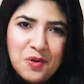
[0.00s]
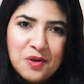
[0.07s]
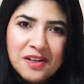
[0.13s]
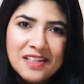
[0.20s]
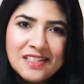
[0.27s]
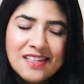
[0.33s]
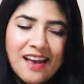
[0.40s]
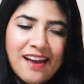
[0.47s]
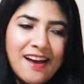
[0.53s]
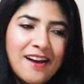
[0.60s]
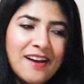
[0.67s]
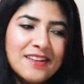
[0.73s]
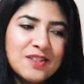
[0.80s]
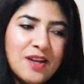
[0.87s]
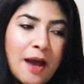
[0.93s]
August.
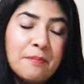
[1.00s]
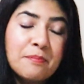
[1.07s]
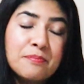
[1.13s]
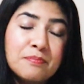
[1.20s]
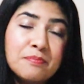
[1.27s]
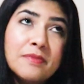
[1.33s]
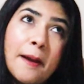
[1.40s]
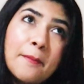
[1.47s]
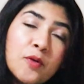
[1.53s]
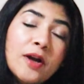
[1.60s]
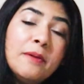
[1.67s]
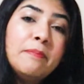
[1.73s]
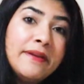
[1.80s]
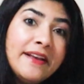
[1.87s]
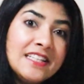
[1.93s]
So I'm
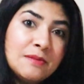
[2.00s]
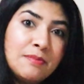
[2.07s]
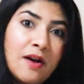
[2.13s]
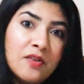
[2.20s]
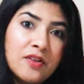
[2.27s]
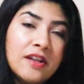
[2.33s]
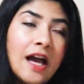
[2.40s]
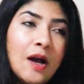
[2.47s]
quite pleased about it.